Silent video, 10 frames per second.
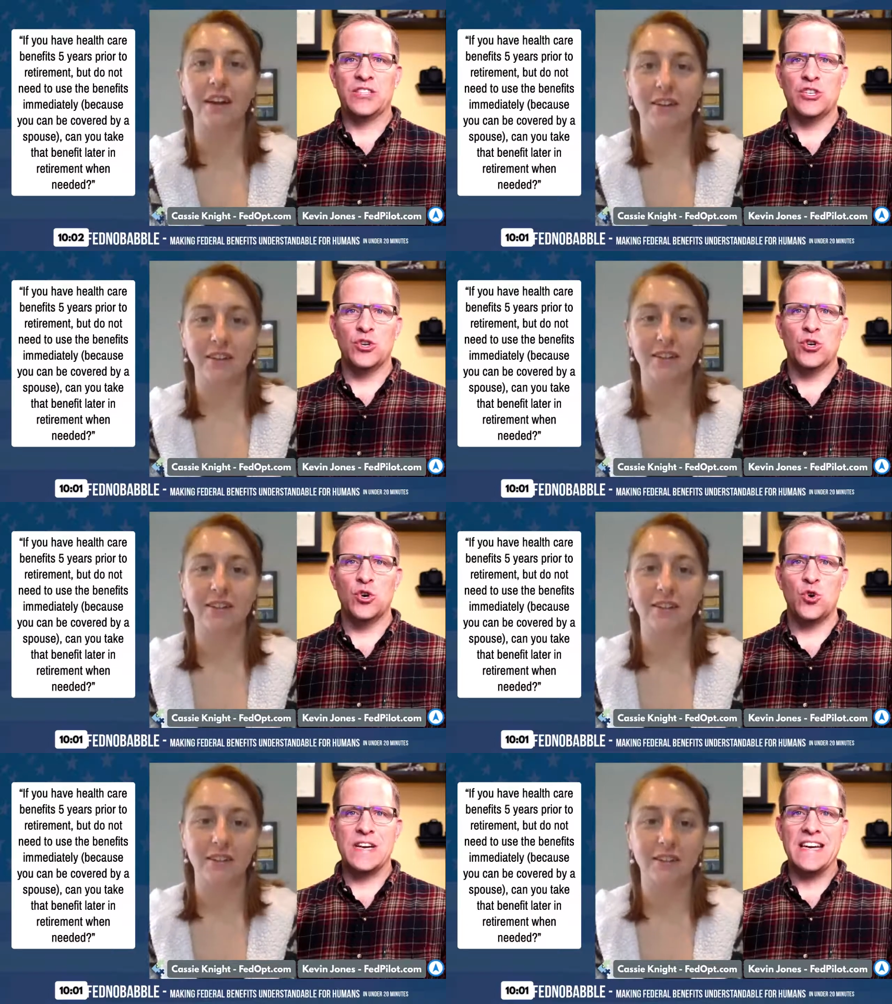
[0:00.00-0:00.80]

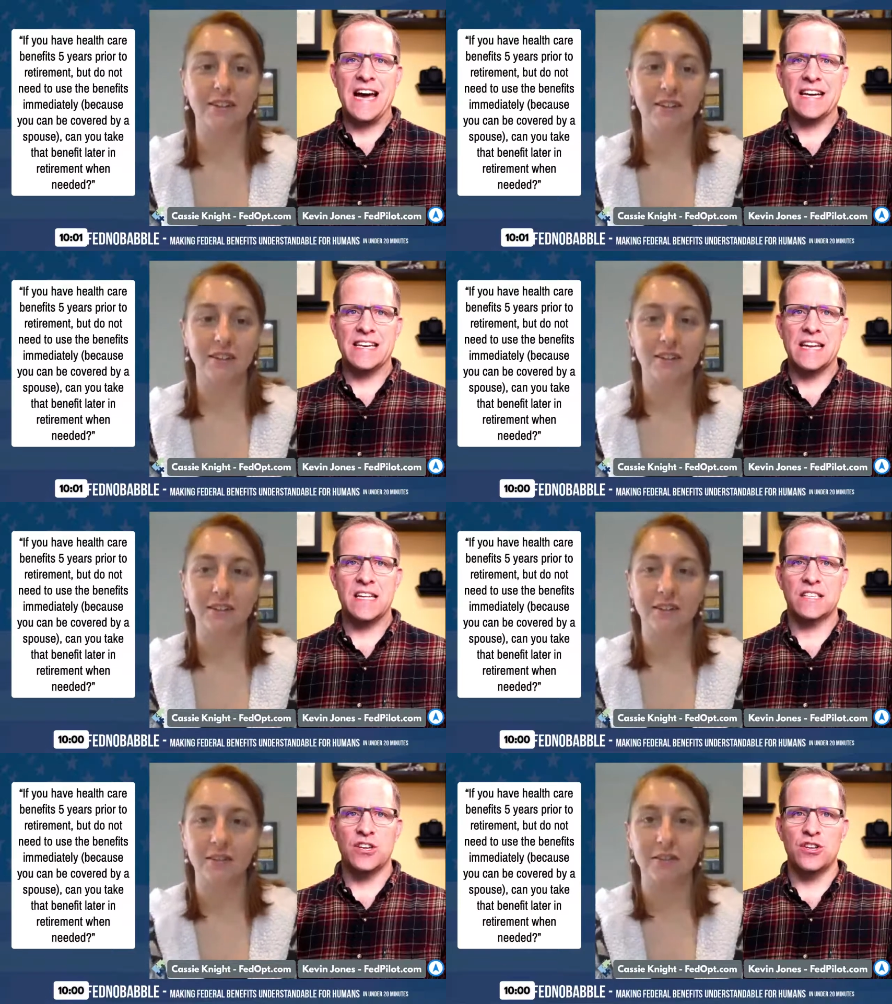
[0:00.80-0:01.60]
Speaker 1: do not
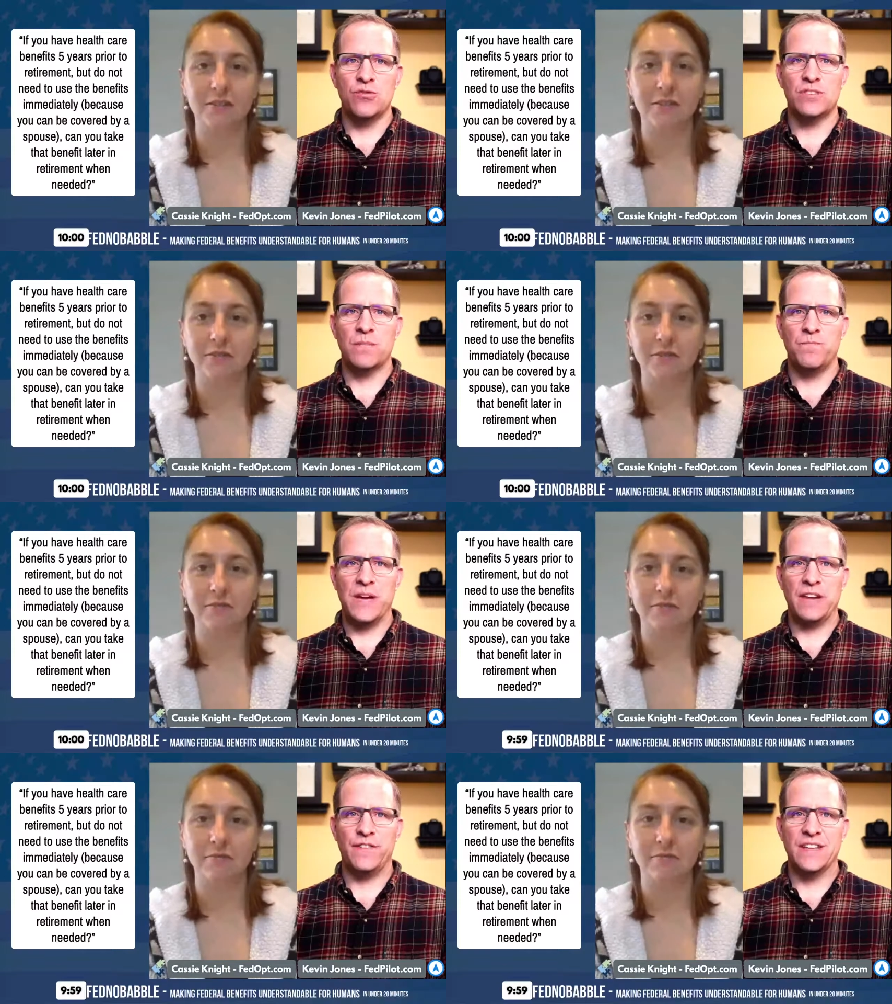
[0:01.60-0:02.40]
need to use the
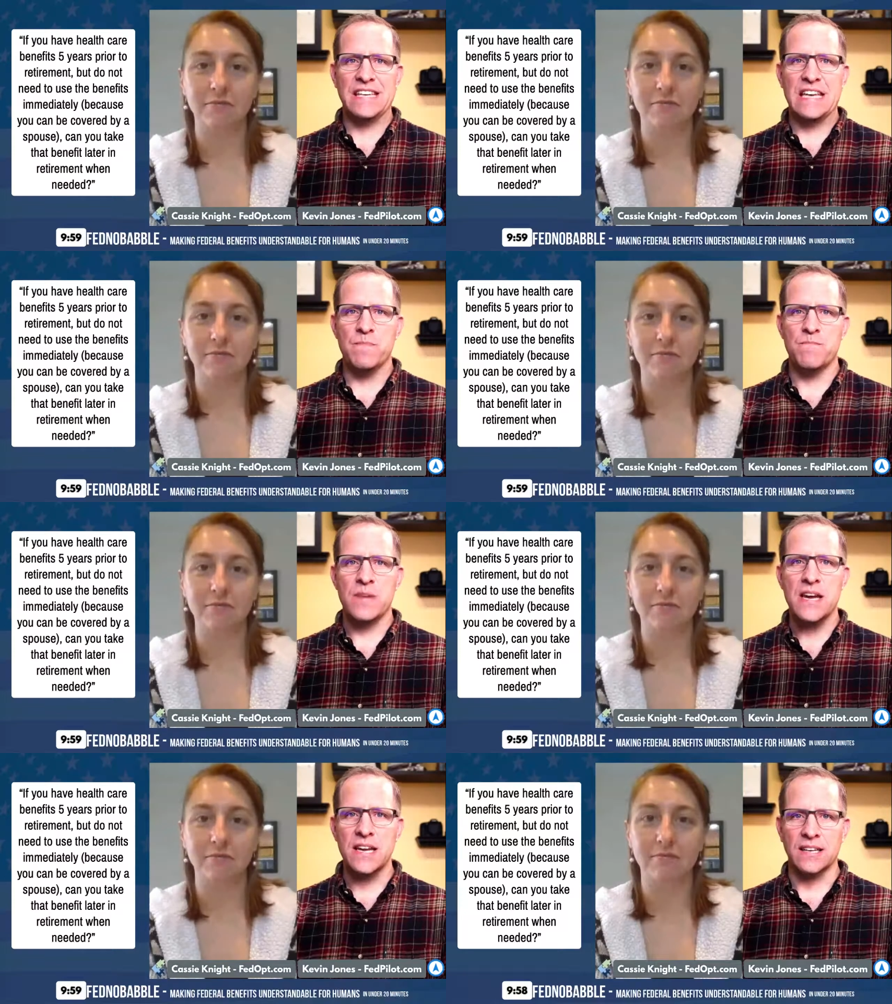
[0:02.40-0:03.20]
benefits
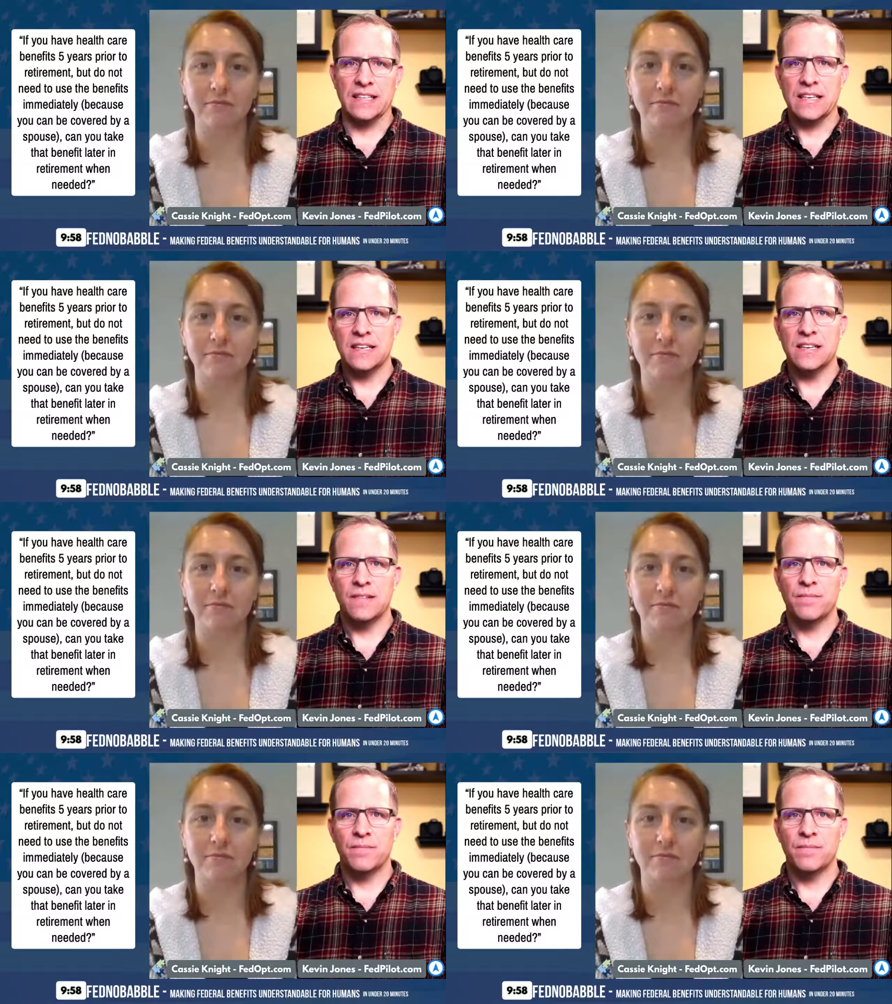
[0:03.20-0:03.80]
immediately